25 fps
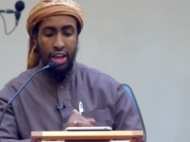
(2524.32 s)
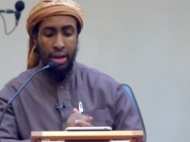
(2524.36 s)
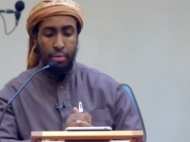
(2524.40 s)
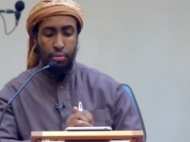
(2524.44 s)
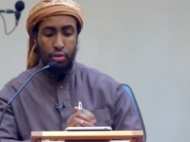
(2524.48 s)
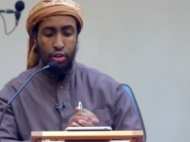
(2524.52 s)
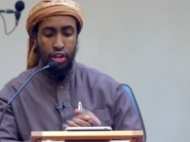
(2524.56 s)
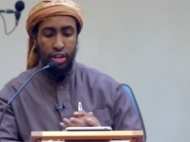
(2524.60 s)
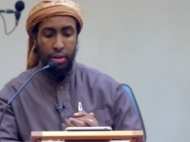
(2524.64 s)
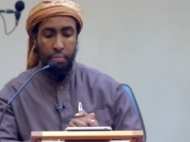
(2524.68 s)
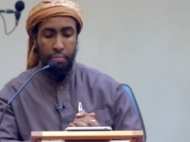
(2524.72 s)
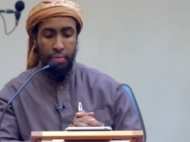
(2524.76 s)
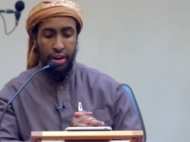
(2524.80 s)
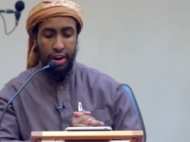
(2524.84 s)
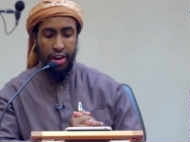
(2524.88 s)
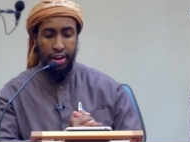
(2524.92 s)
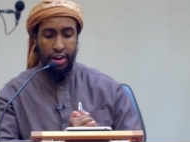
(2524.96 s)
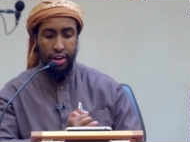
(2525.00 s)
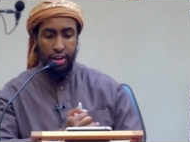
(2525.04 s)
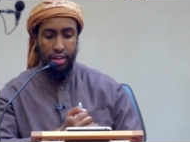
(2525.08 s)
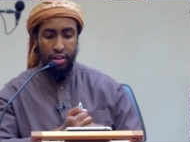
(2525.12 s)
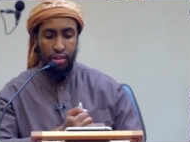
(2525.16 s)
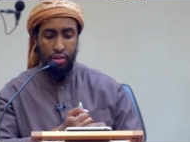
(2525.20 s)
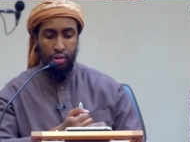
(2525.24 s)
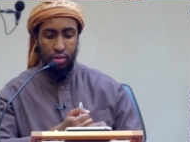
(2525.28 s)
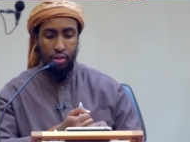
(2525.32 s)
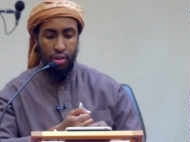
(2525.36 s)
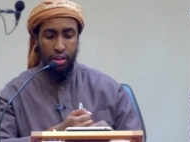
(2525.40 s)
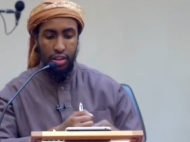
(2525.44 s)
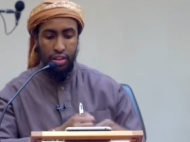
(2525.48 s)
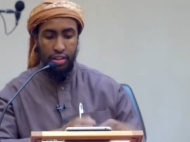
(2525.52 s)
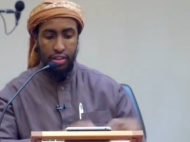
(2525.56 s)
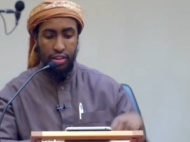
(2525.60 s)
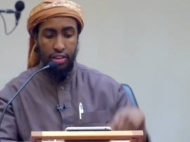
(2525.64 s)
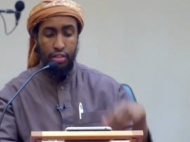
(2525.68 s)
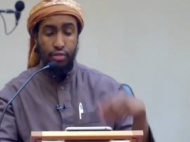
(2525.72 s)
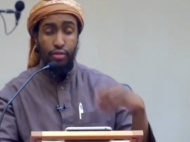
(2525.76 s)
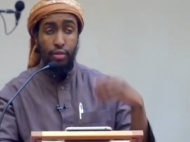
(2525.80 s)
Abdul Jabbar, oh,
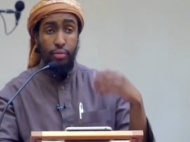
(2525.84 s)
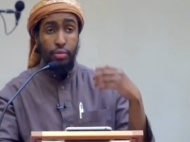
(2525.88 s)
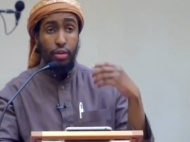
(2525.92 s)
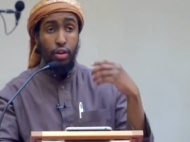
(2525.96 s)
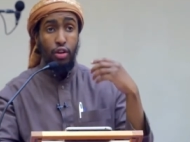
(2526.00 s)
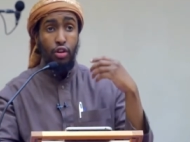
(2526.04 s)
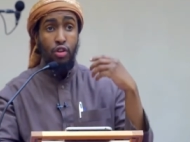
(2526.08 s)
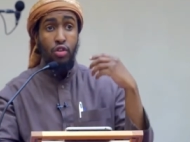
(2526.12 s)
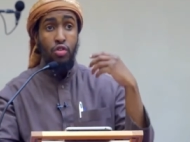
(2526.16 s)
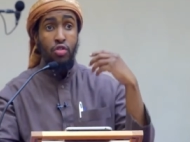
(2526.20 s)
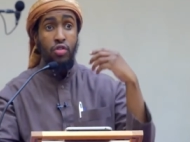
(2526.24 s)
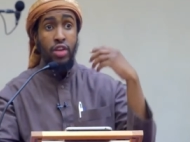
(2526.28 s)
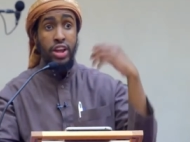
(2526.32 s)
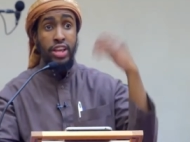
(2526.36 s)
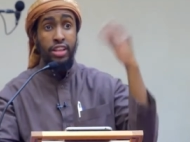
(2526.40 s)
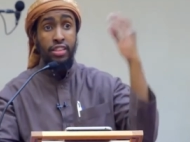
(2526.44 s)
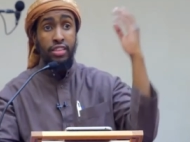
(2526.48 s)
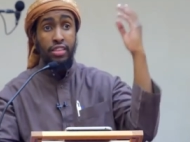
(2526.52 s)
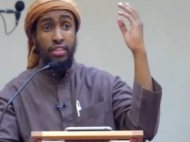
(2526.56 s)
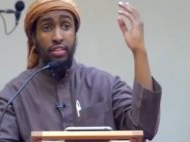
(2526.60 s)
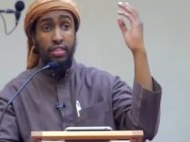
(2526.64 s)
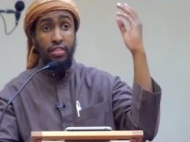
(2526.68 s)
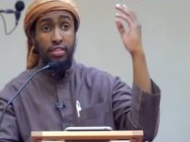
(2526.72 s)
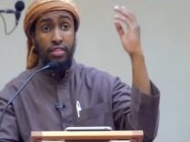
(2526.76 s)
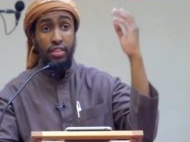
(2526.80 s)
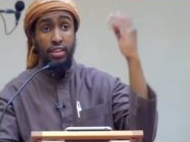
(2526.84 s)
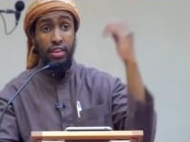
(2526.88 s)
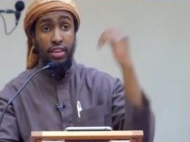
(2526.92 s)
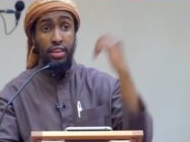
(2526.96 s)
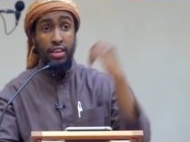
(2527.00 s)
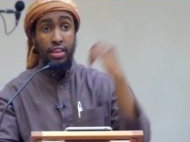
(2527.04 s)
he is from the greatest